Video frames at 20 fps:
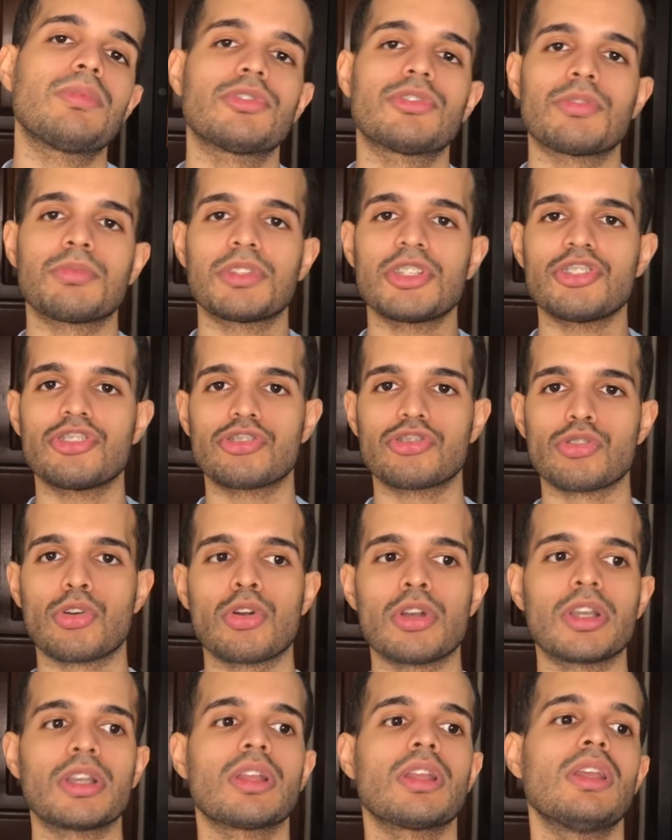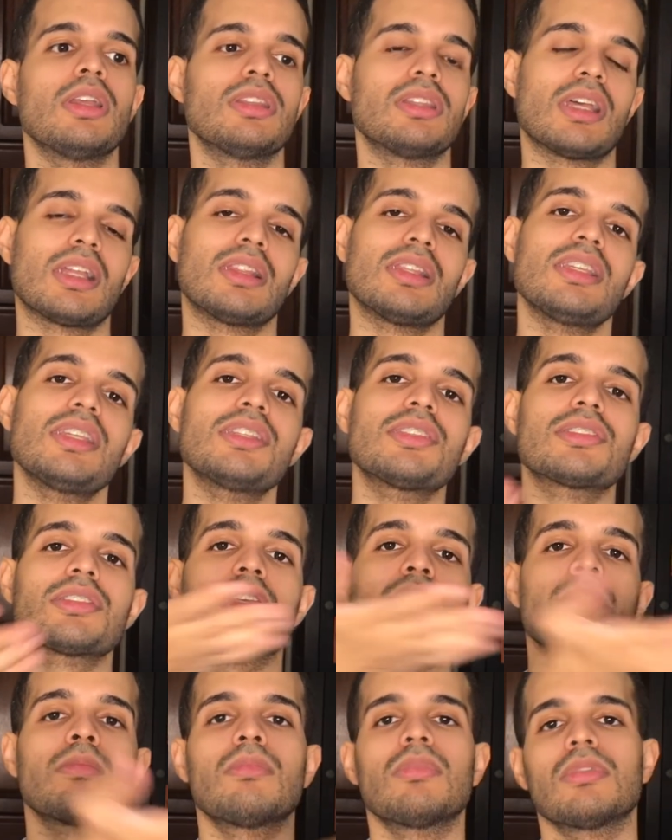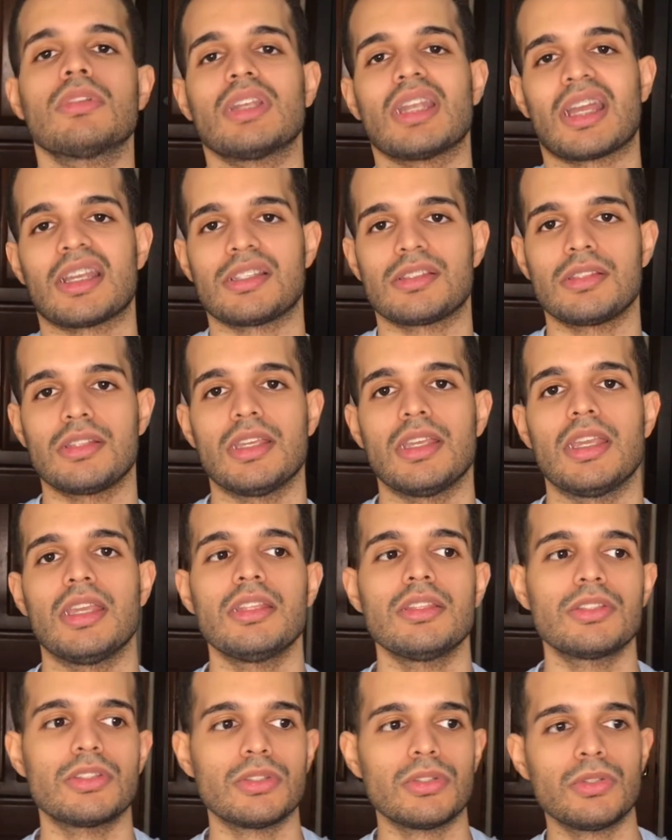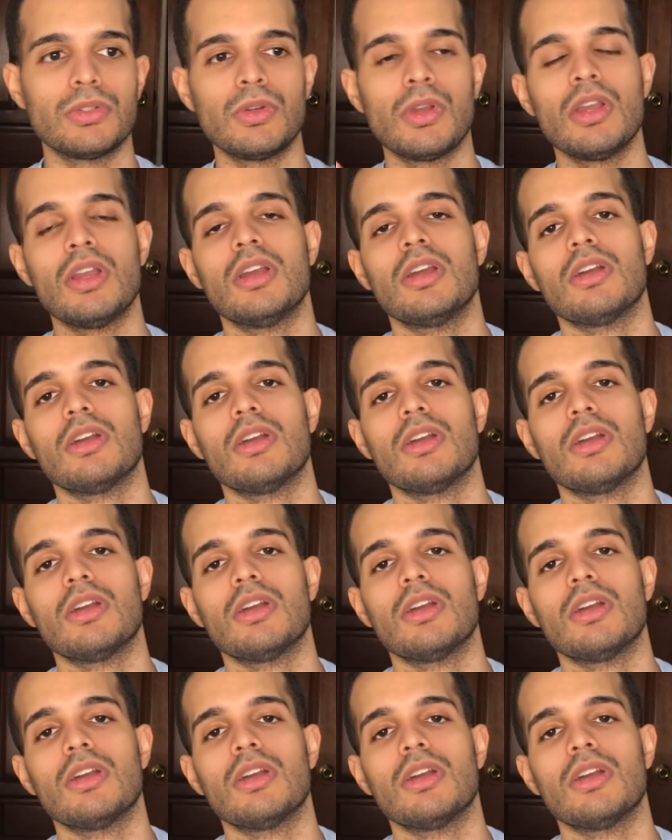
something short that leads them nicely into